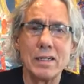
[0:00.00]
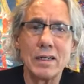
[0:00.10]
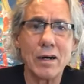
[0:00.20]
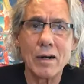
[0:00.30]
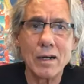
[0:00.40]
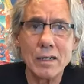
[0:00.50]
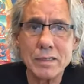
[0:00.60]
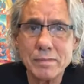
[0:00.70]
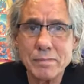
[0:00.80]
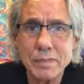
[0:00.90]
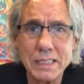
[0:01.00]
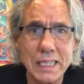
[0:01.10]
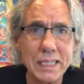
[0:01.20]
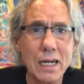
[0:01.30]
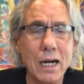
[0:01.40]
our
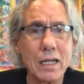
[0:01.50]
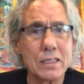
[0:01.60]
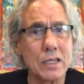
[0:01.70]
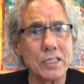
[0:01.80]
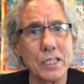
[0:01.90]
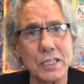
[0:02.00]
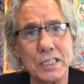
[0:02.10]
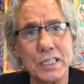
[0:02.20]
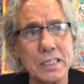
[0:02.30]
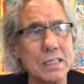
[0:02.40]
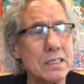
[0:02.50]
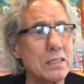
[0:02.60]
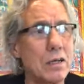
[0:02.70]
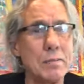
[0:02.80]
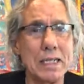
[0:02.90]
synagogues, our
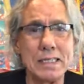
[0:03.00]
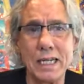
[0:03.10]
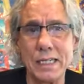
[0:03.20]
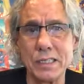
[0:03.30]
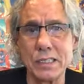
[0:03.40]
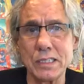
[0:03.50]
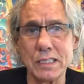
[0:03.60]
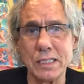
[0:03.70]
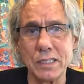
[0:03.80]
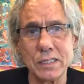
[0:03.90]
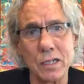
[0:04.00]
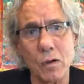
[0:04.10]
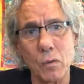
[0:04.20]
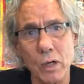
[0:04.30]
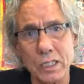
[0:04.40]
churches, our meditation centers,
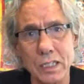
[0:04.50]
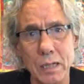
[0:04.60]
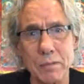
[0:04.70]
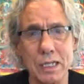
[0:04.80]
our workshops.